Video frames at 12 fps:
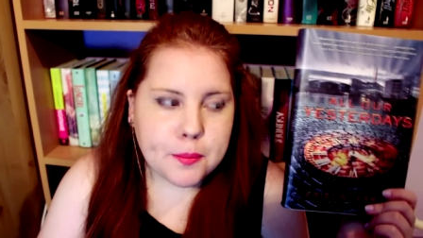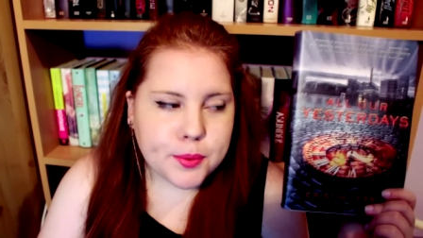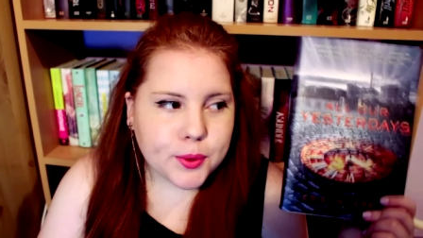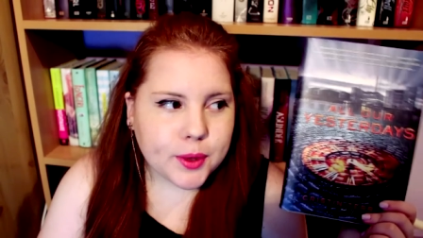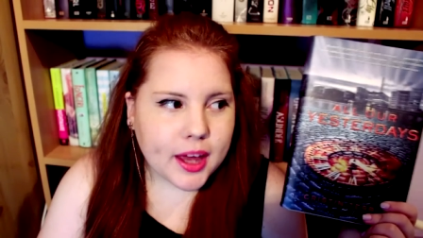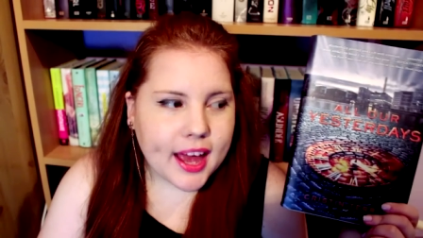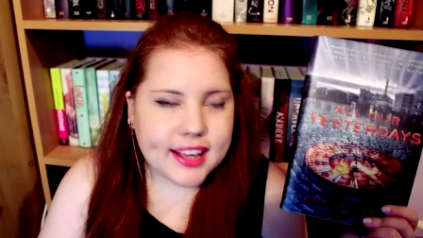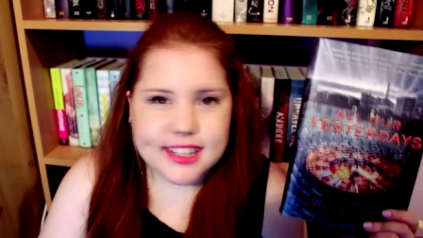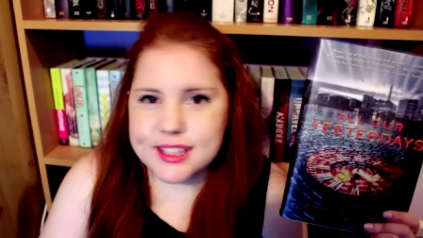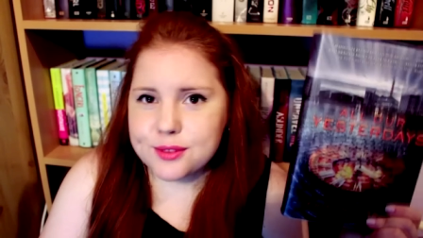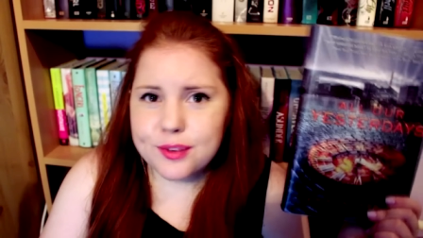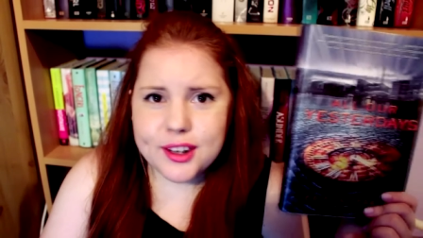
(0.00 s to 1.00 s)
book.
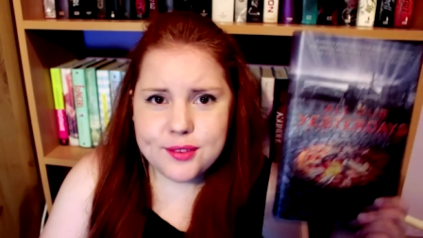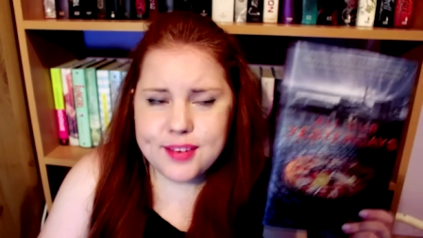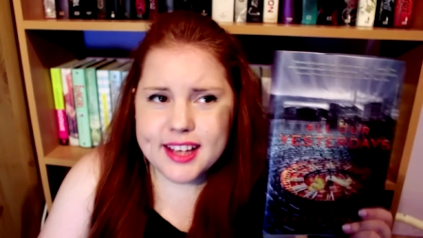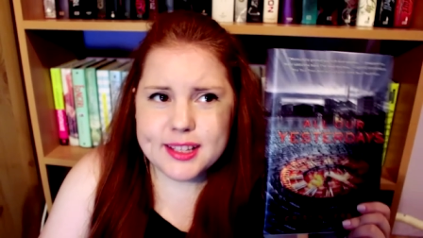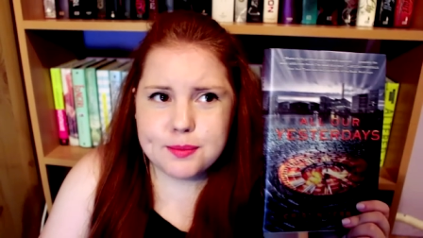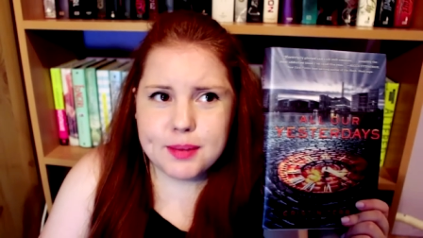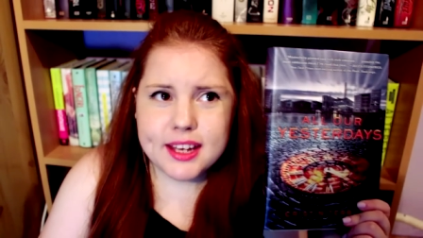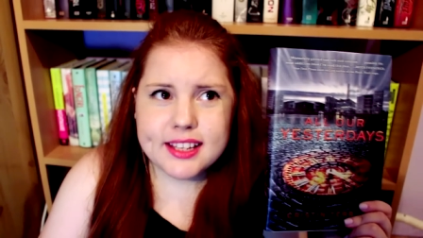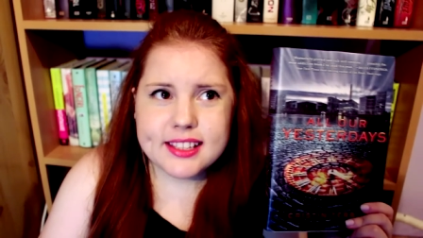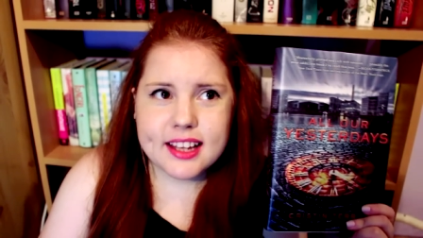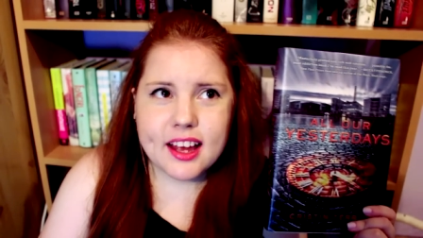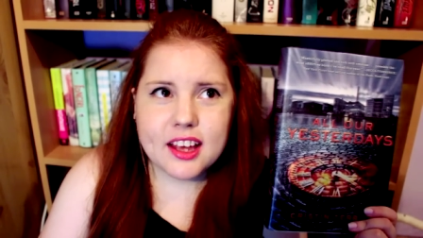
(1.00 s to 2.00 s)
It's very
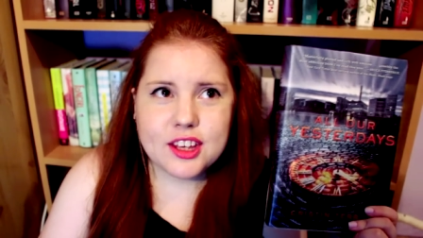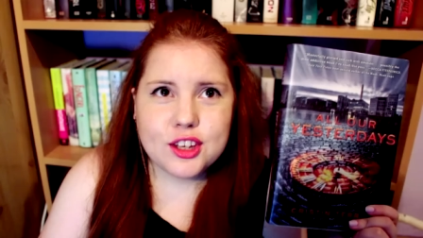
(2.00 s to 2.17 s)
fast-paced.